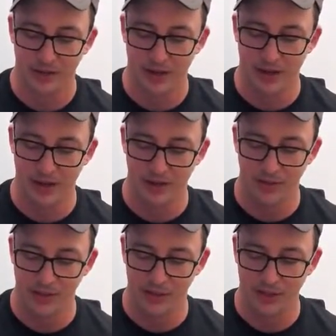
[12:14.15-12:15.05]

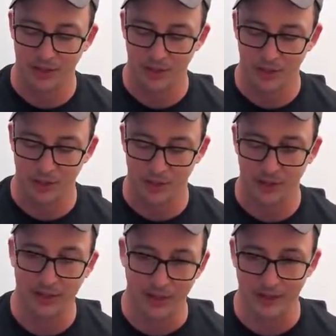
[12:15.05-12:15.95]
the stream
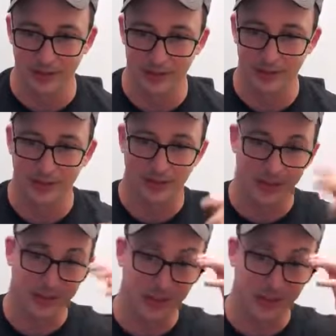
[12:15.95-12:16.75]
completing. If